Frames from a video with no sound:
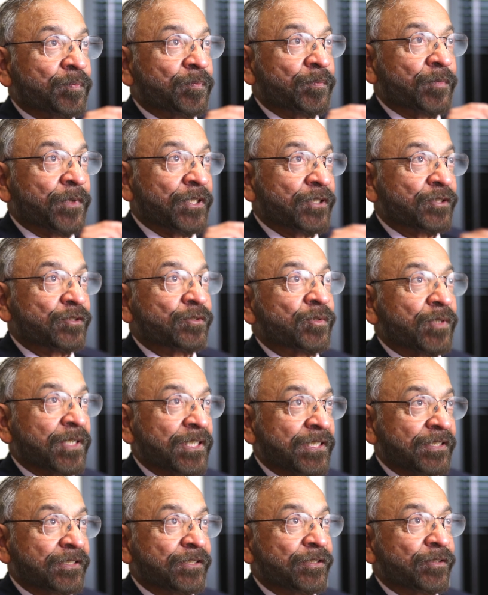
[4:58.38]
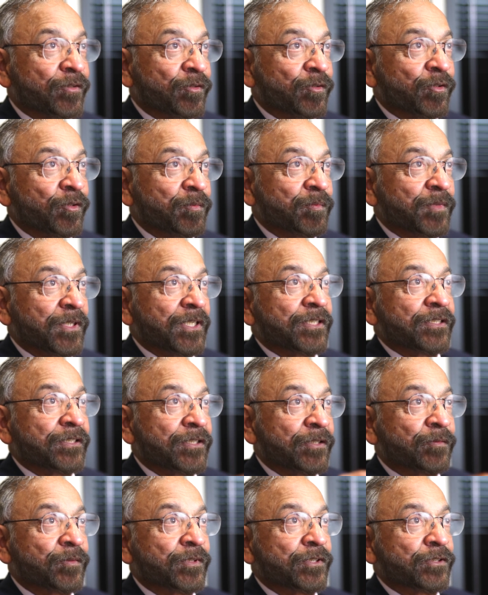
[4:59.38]
persuaded the group
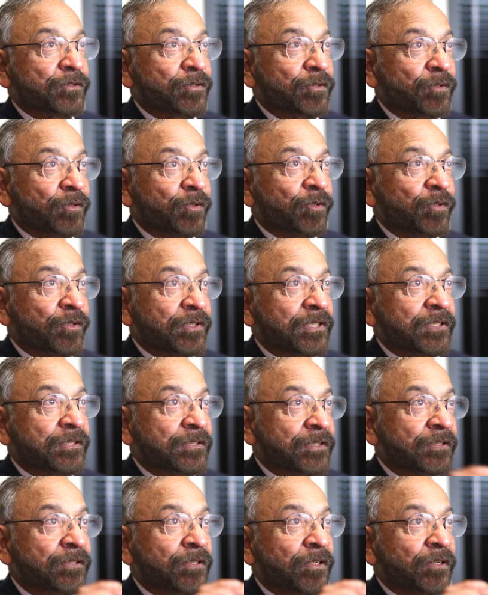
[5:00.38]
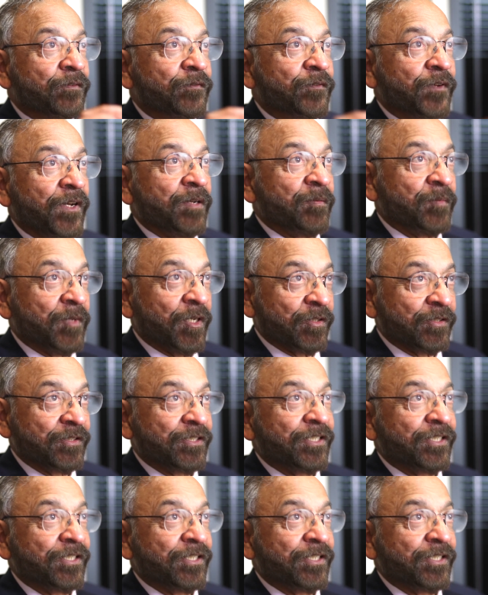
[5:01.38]
that we should hold it in Fairmont,